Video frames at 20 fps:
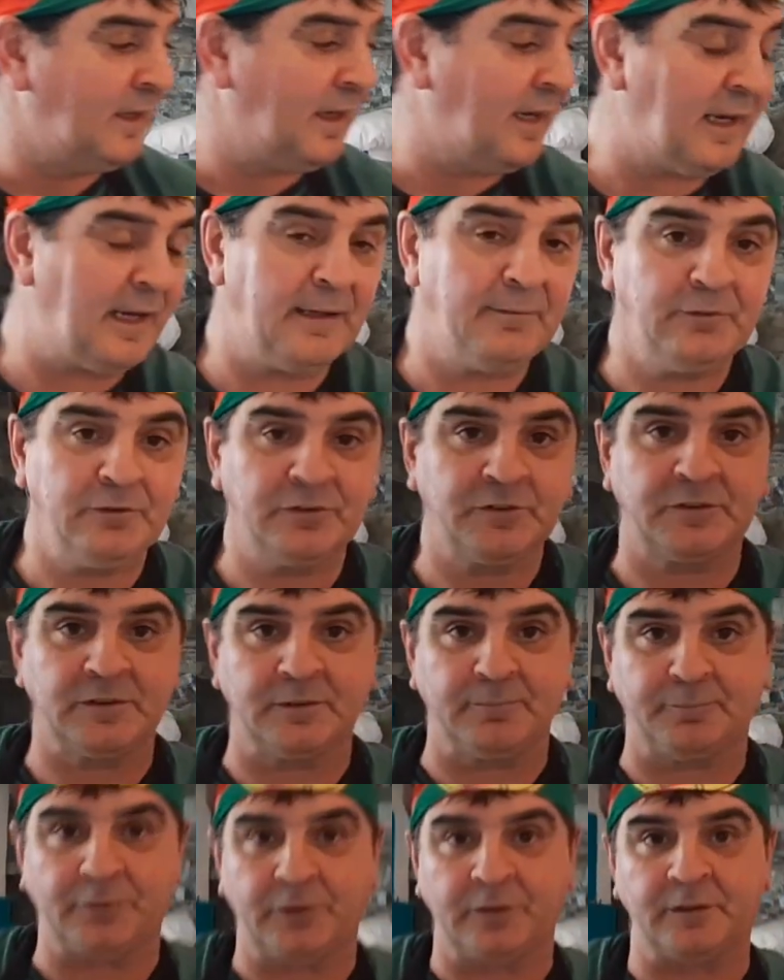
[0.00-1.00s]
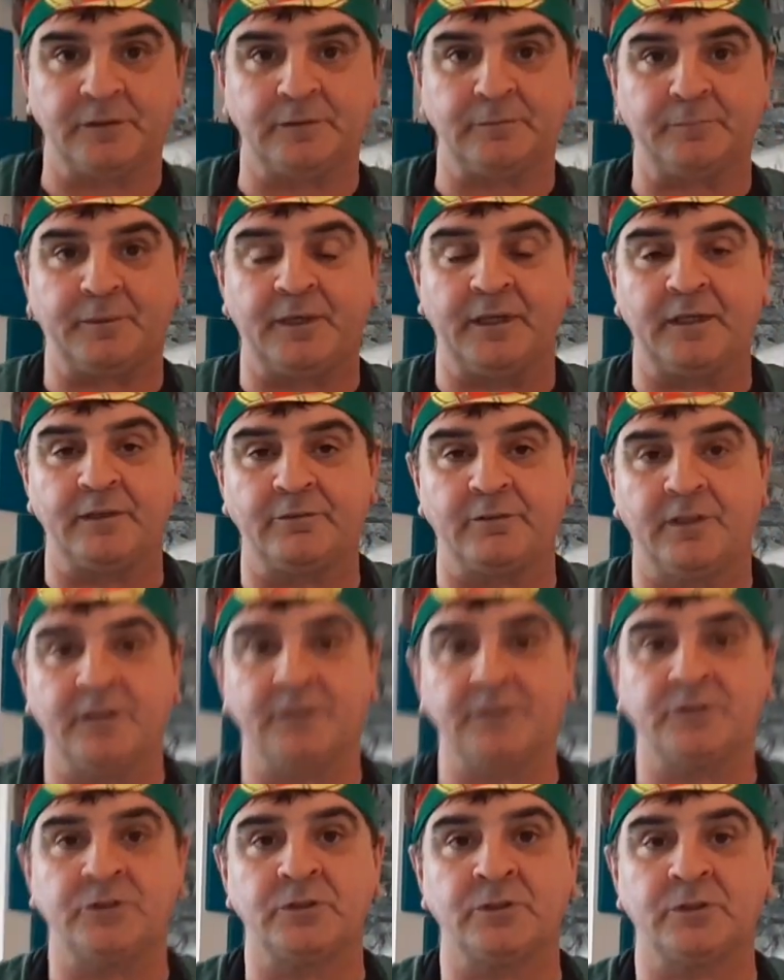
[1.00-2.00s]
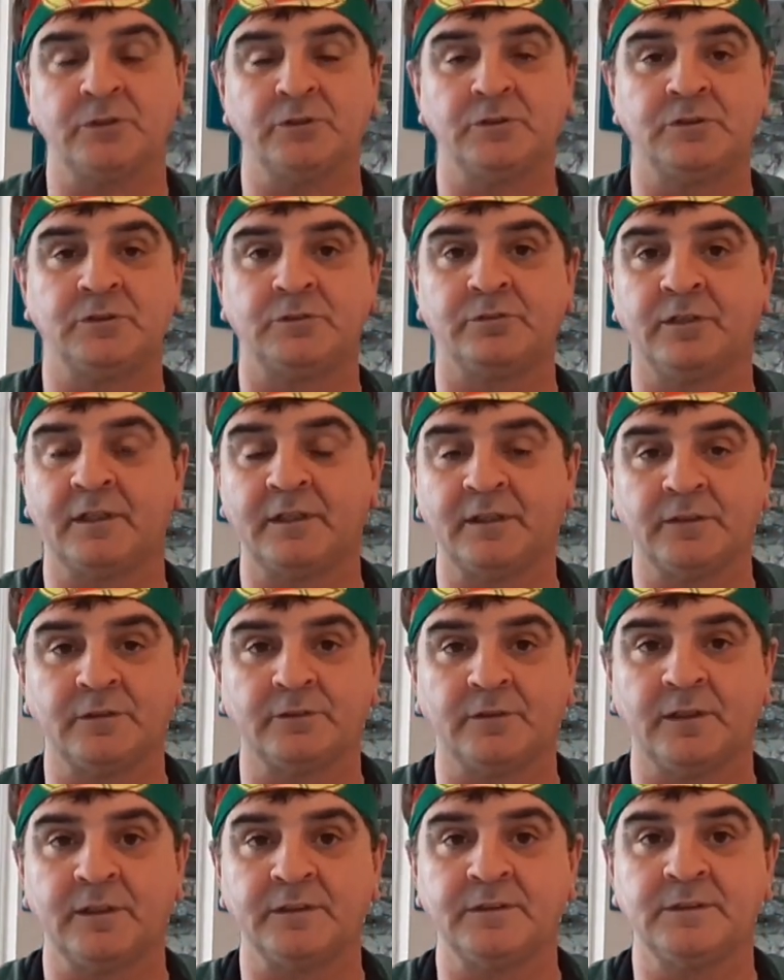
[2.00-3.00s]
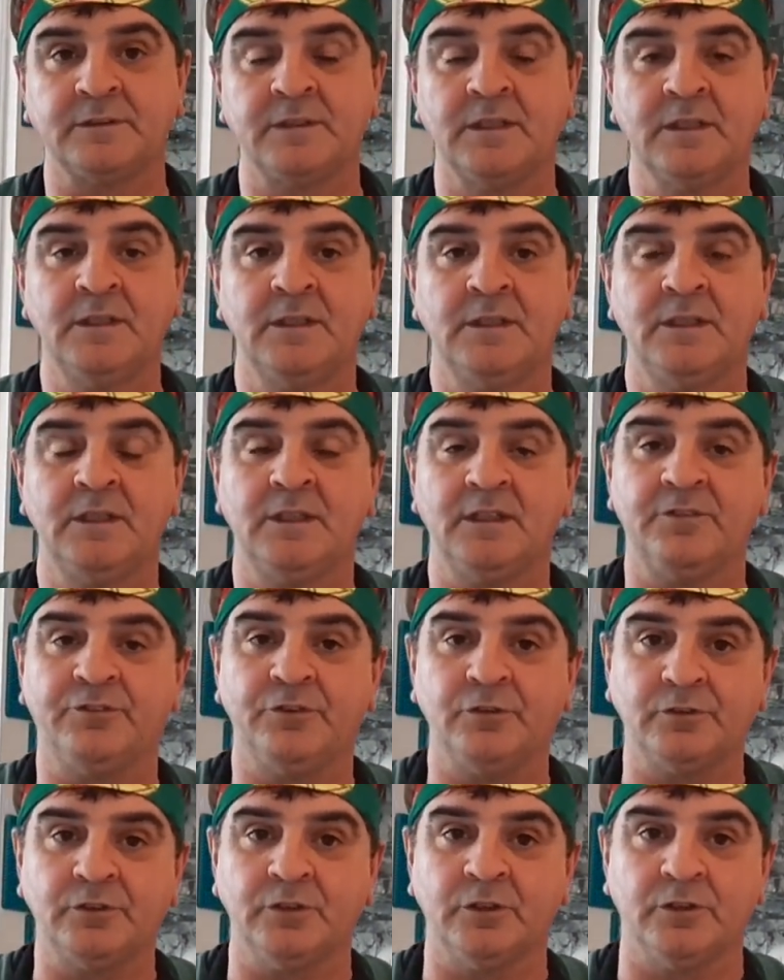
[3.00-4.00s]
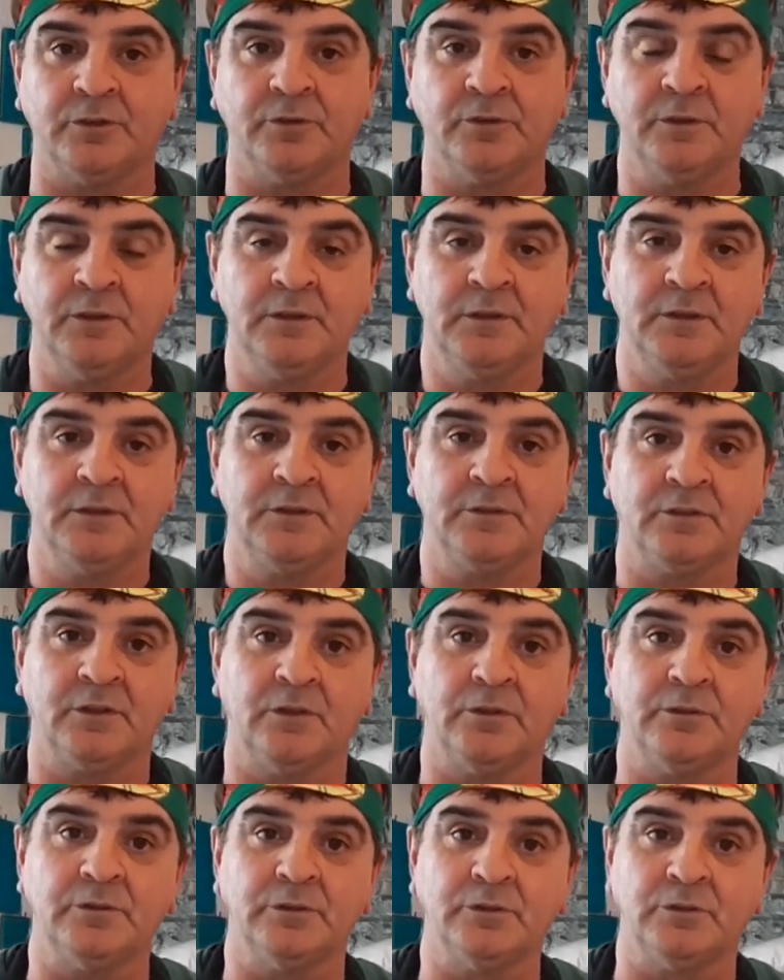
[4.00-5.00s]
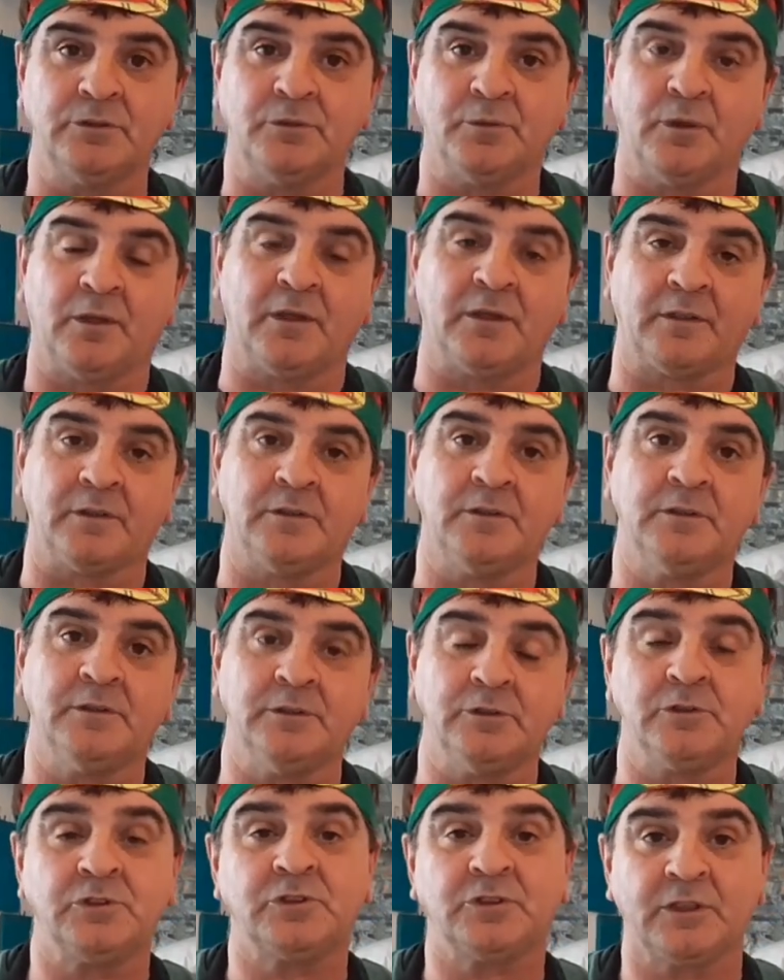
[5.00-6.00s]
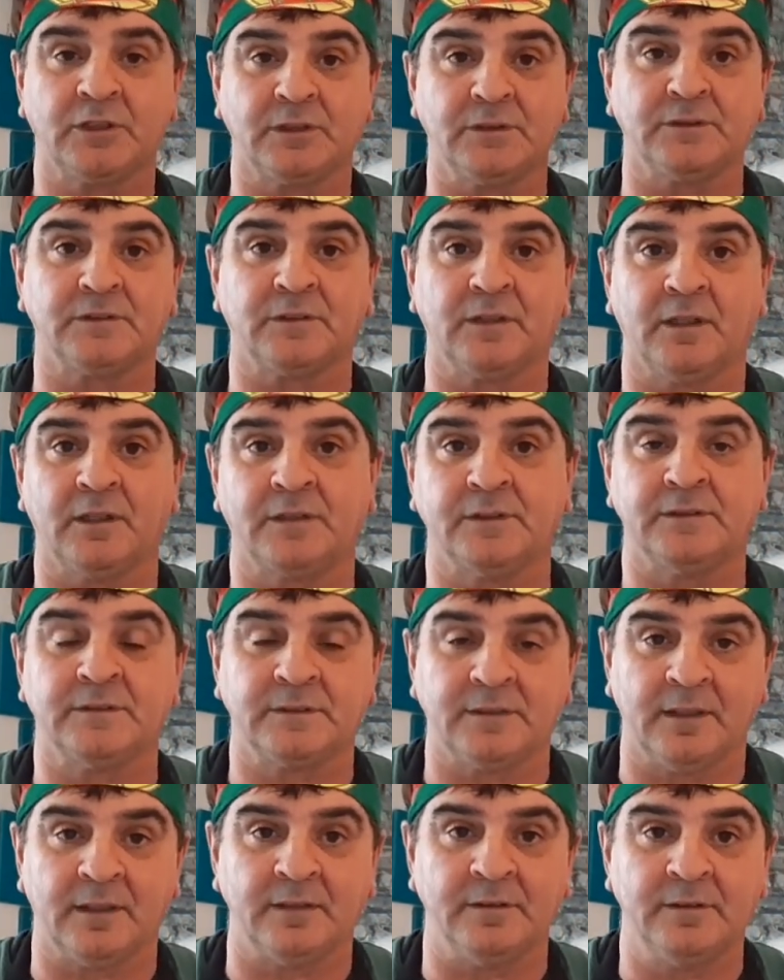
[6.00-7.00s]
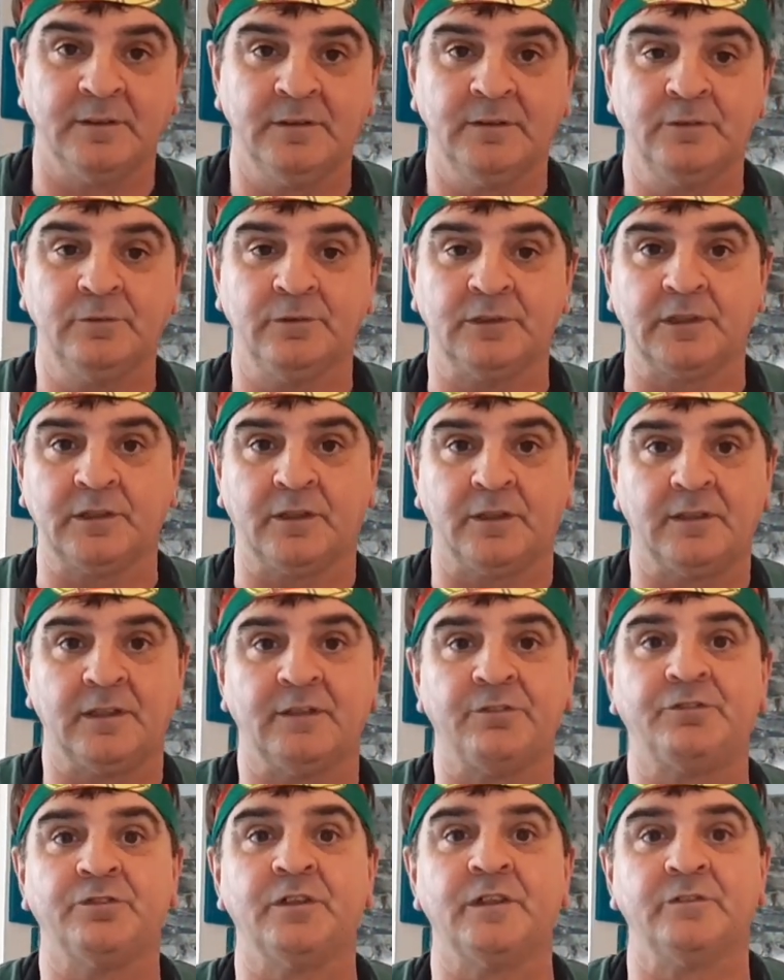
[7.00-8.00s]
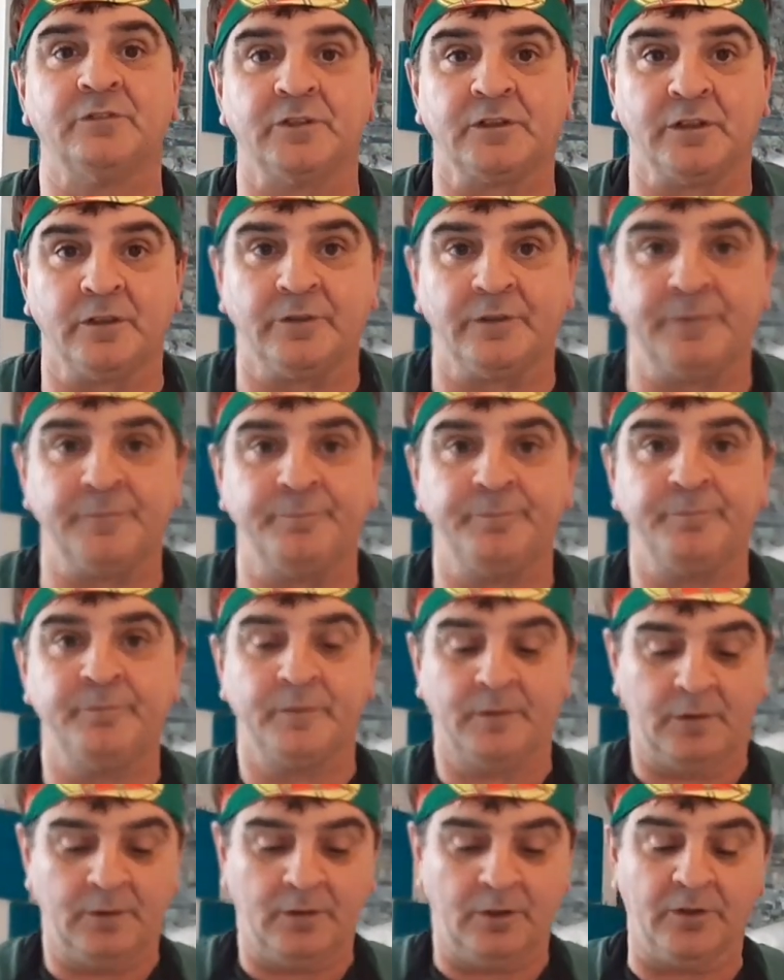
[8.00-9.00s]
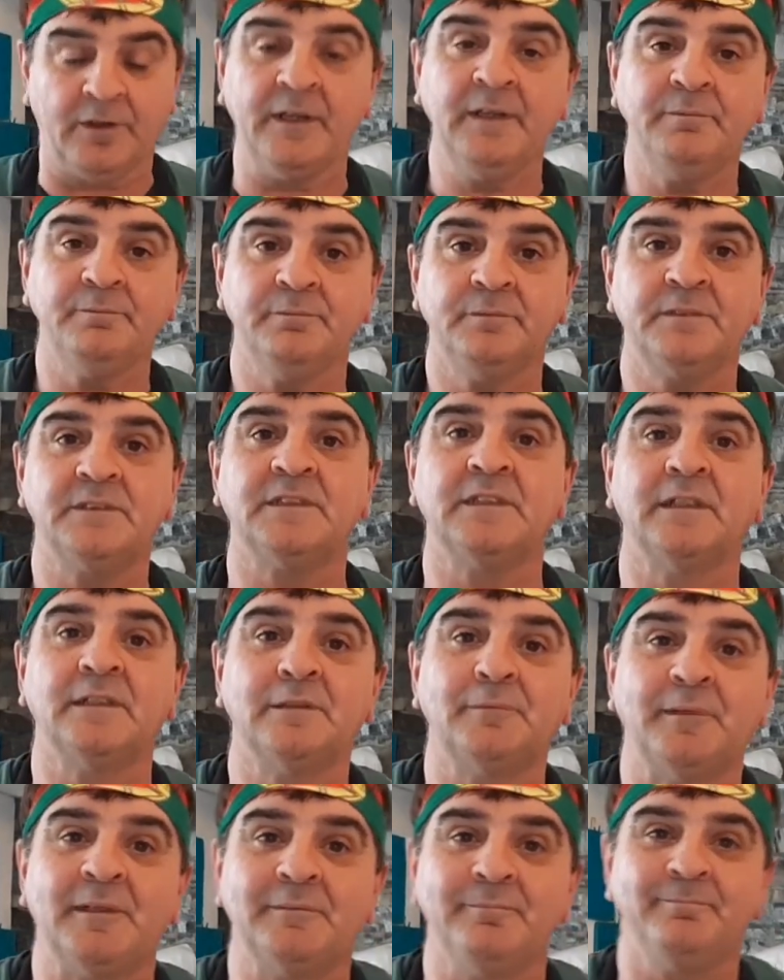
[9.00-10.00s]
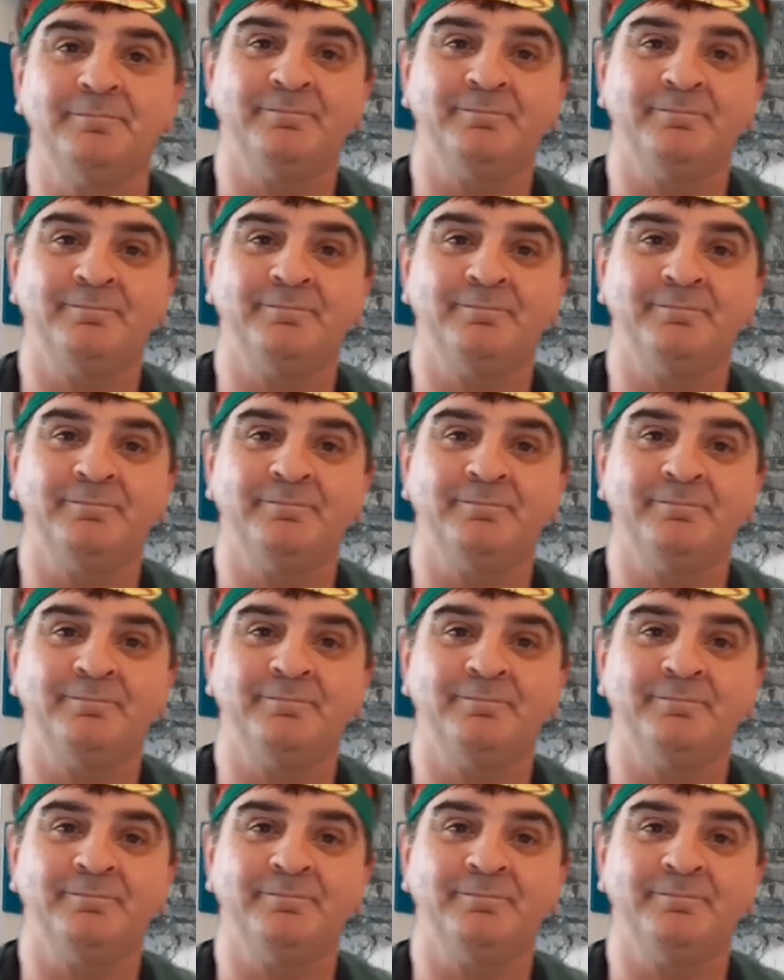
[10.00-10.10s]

I'm using a boil and bag rice. You can use the regular rice. If you do, don't use water. Use chicken stock instead. You get all that flavor going. Alright, see you in a little bit.